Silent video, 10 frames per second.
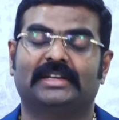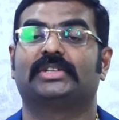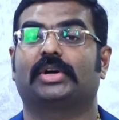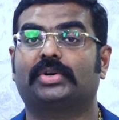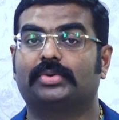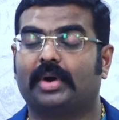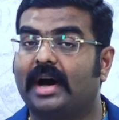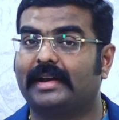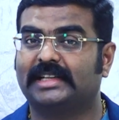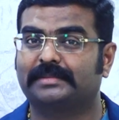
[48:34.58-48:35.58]
Talk to
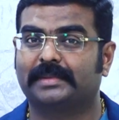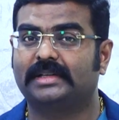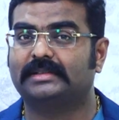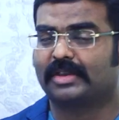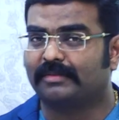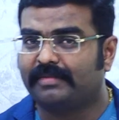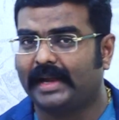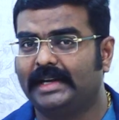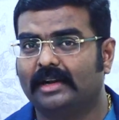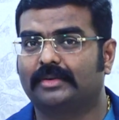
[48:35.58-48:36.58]
our experts to
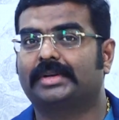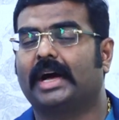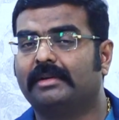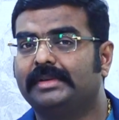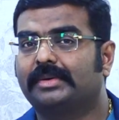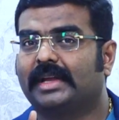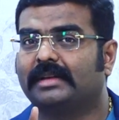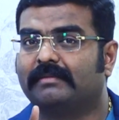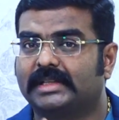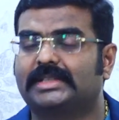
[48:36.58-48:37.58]
find out how you
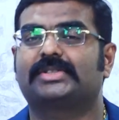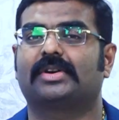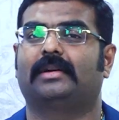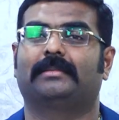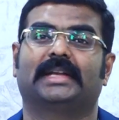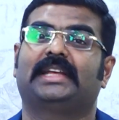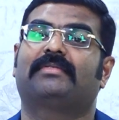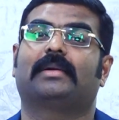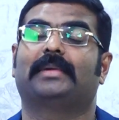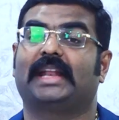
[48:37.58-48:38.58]
can withdraw money
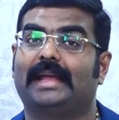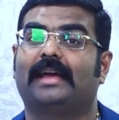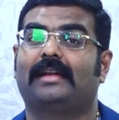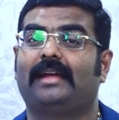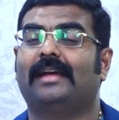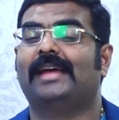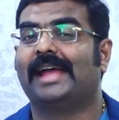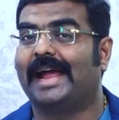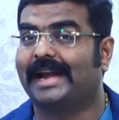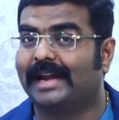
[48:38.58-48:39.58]
from an IRA
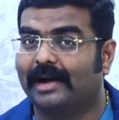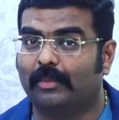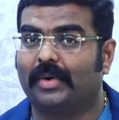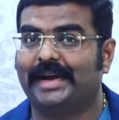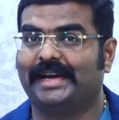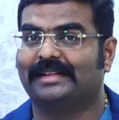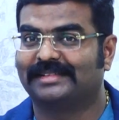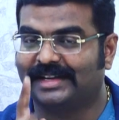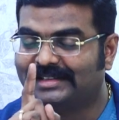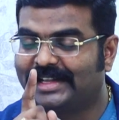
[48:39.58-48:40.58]
and avoid
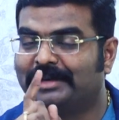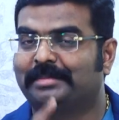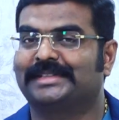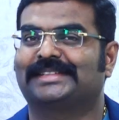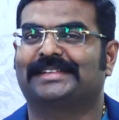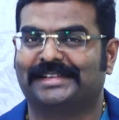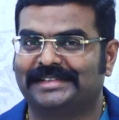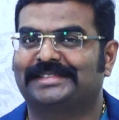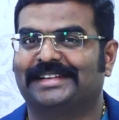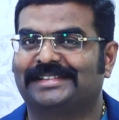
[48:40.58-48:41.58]
that 10% additional